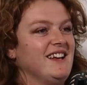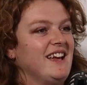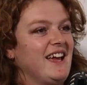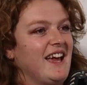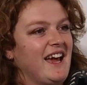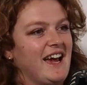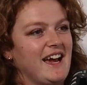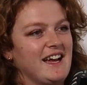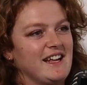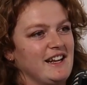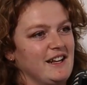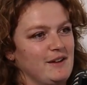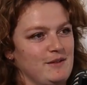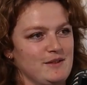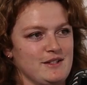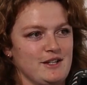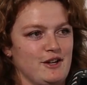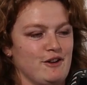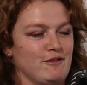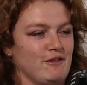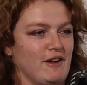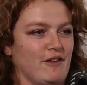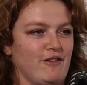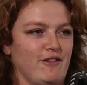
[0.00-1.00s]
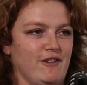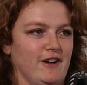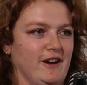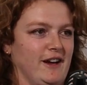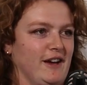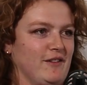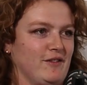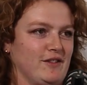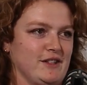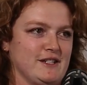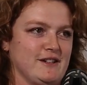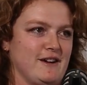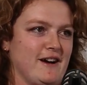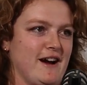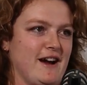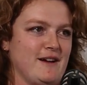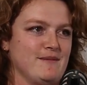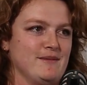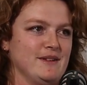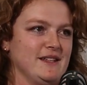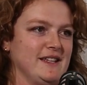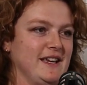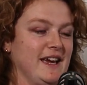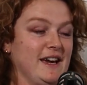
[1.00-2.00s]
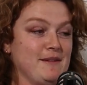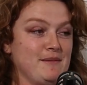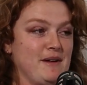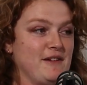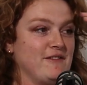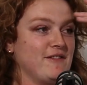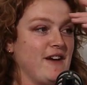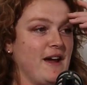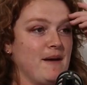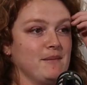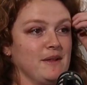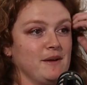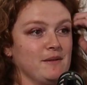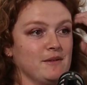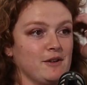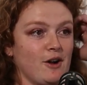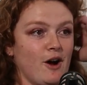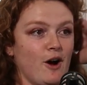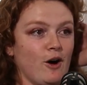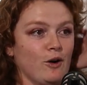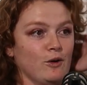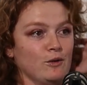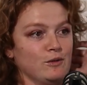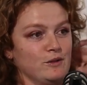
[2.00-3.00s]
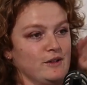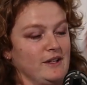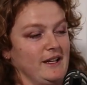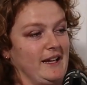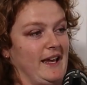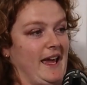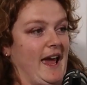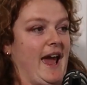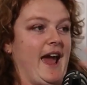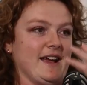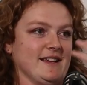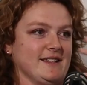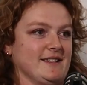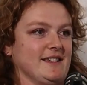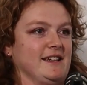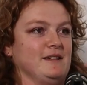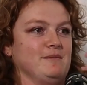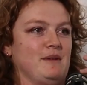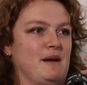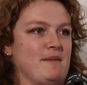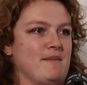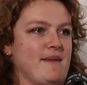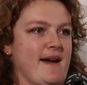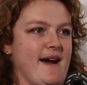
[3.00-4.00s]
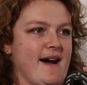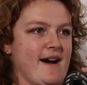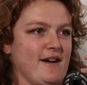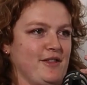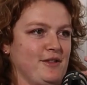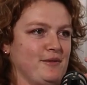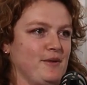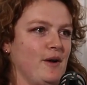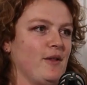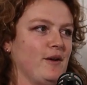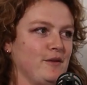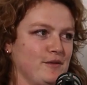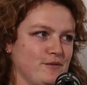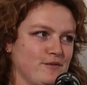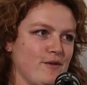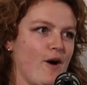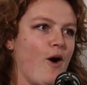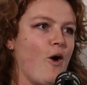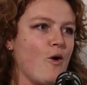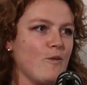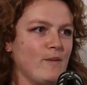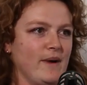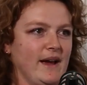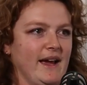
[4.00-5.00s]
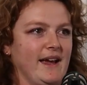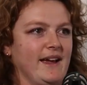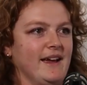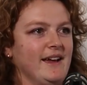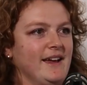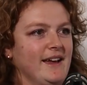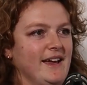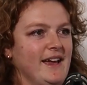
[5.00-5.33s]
And it was horrific every time. And yeah, my family would hold the gas in my mouth while it would roll me.